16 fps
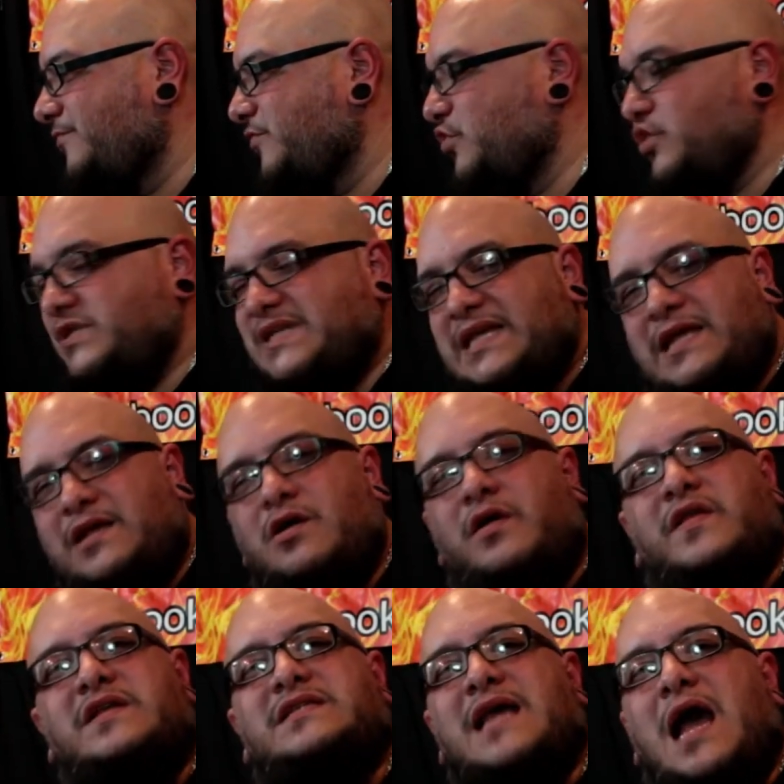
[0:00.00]
critique
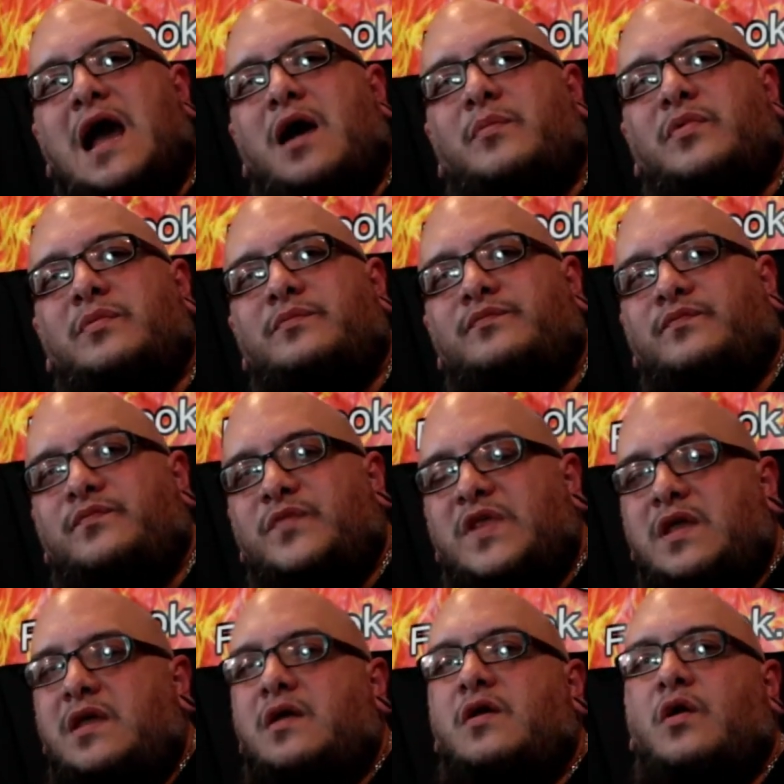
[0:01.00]
on this album
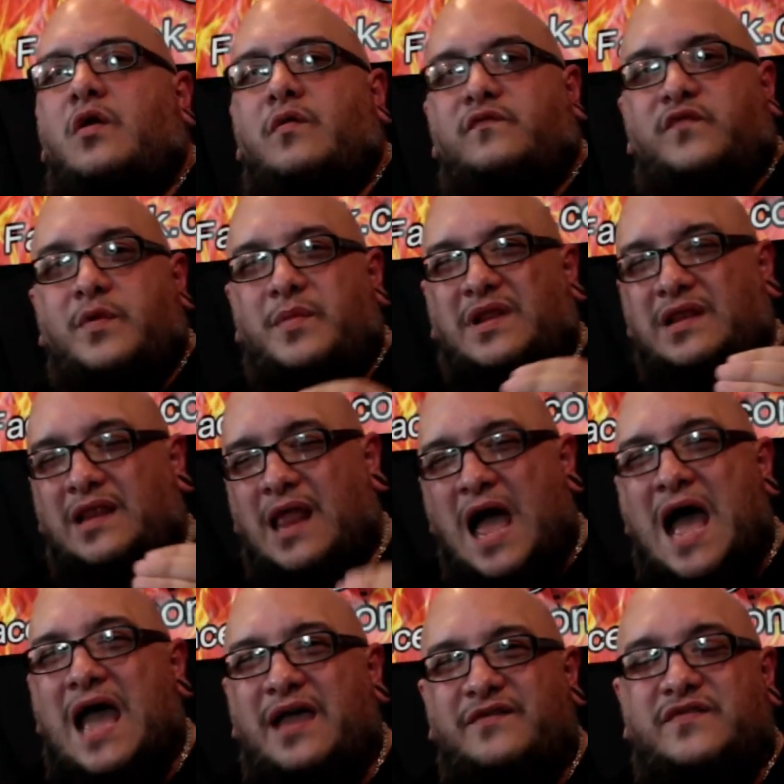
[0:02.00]
from a
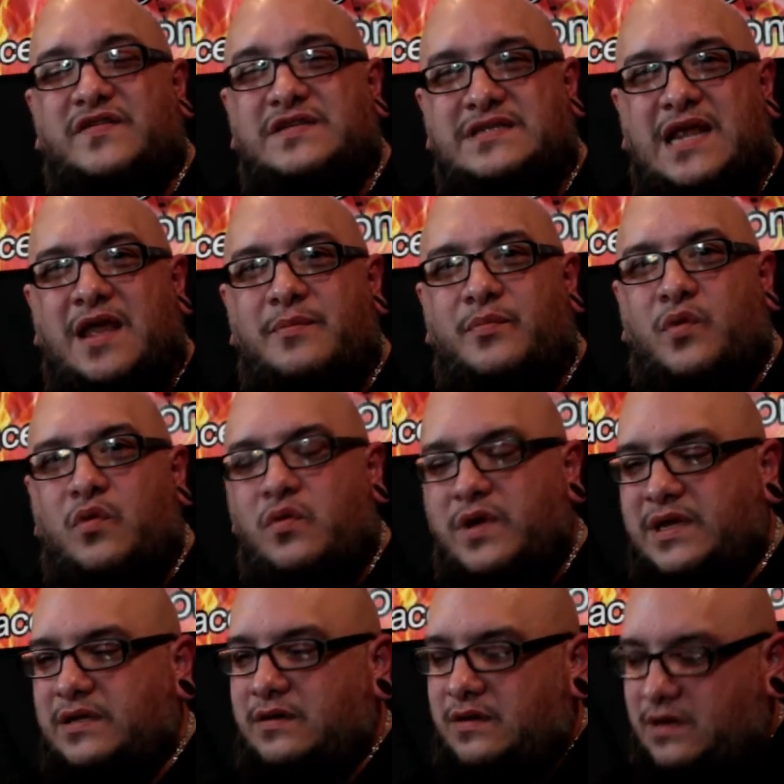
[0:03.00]
live
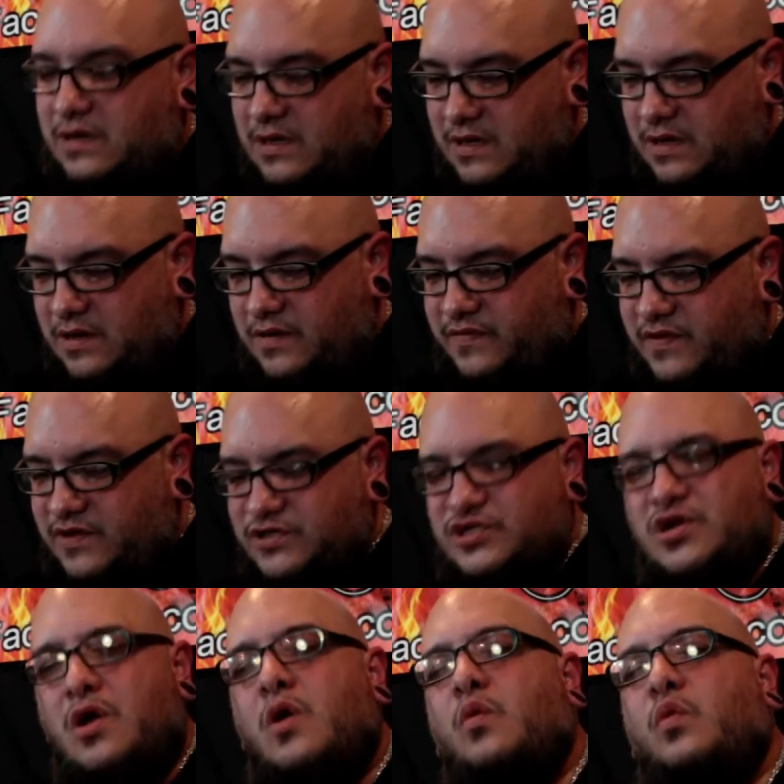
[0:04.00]
standpoint, there's
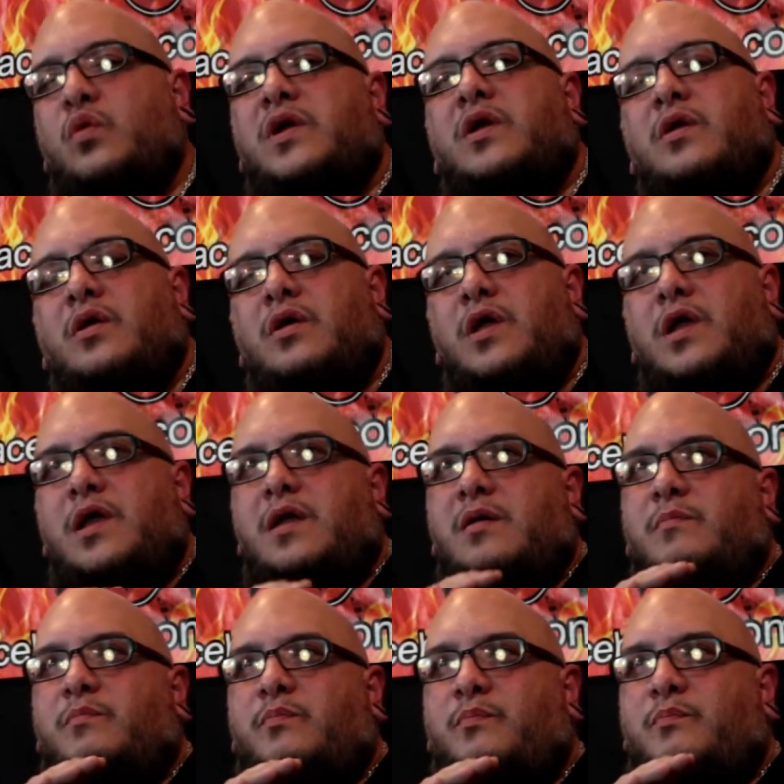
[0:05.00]
no real
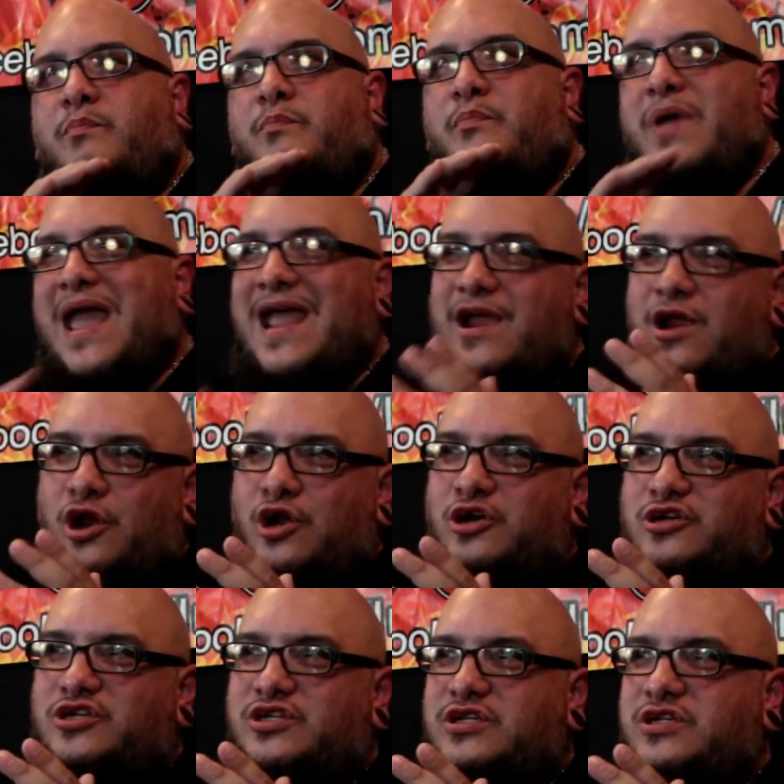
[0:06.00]

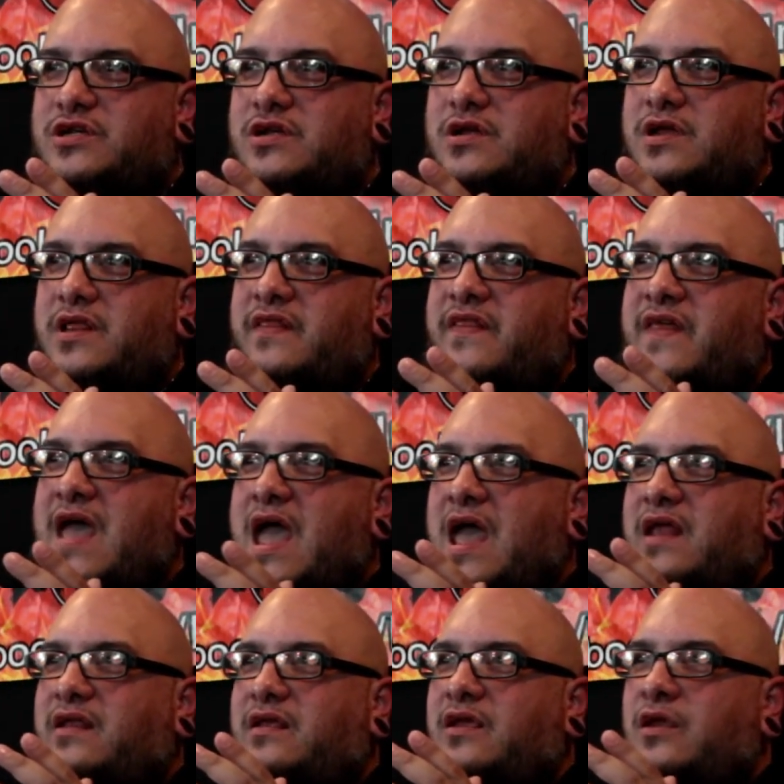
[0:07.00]
bangers
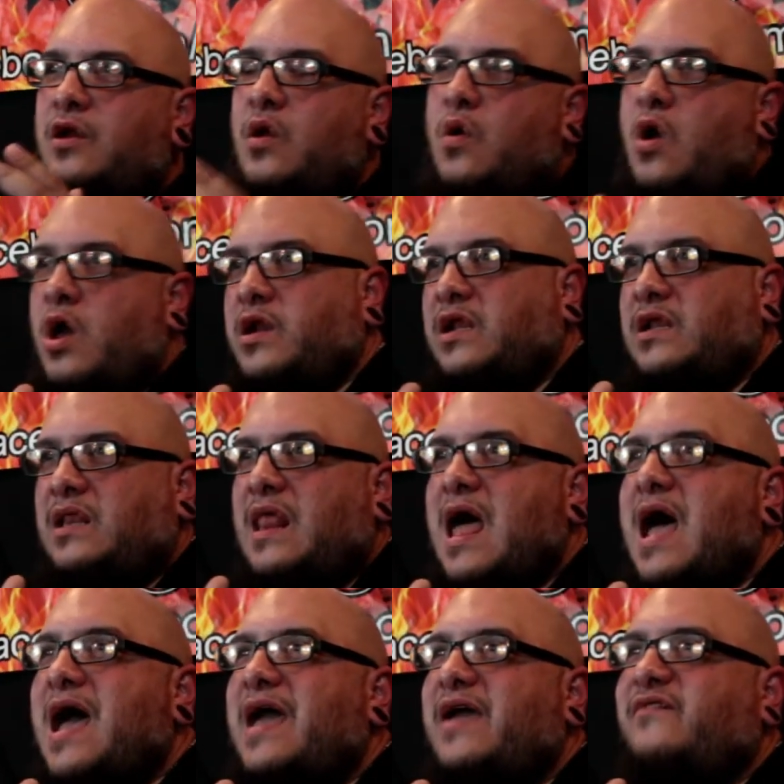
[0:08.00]
that, on a
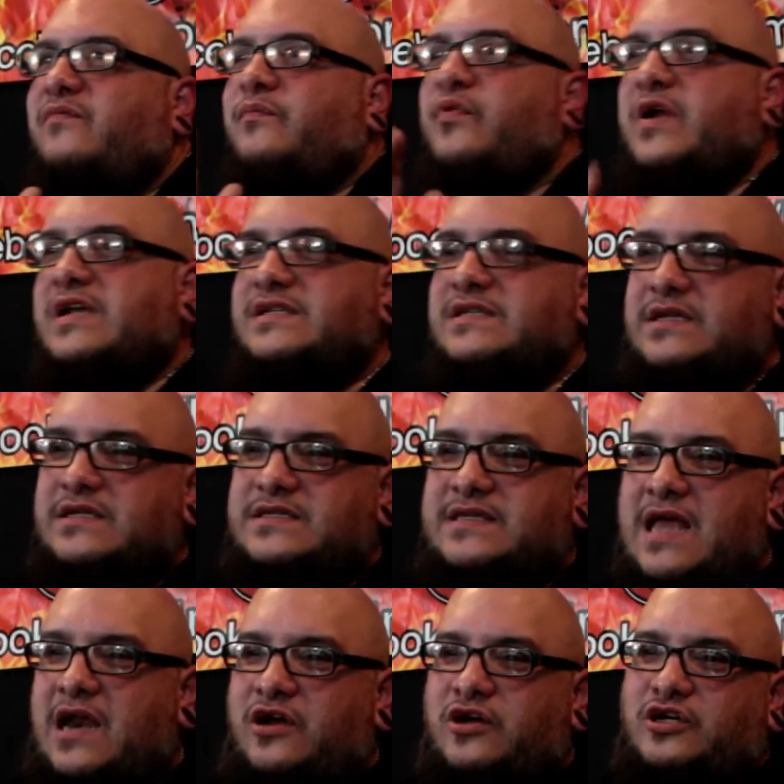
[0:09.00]
live presence
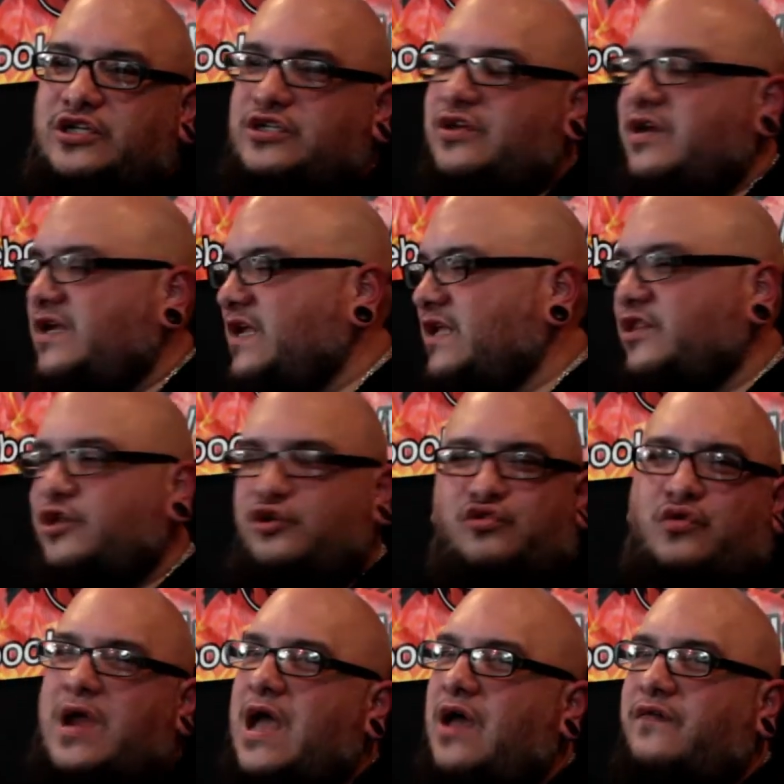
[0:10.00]
that are just going to get the
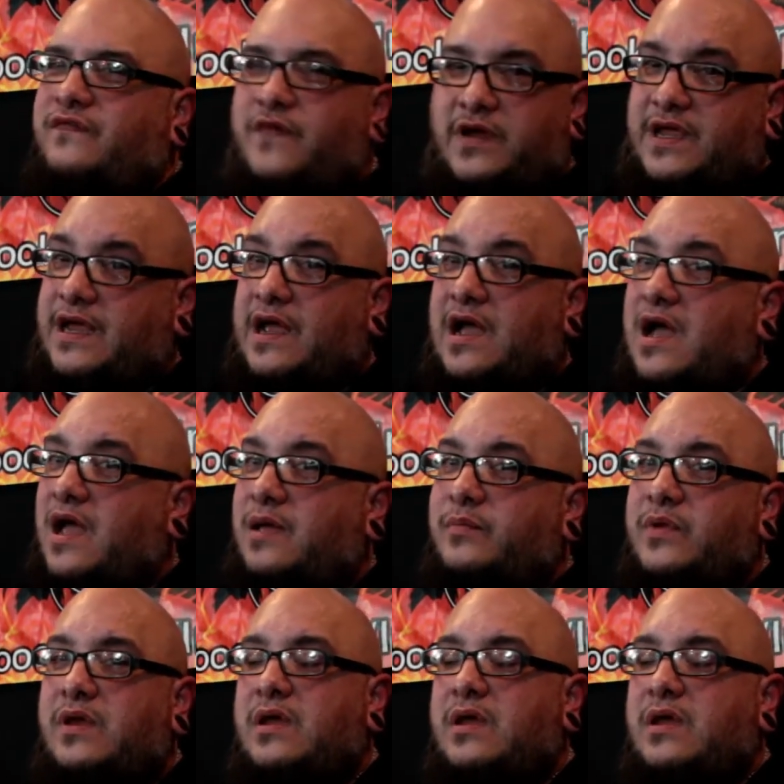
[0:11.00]
crowd fucking hyped.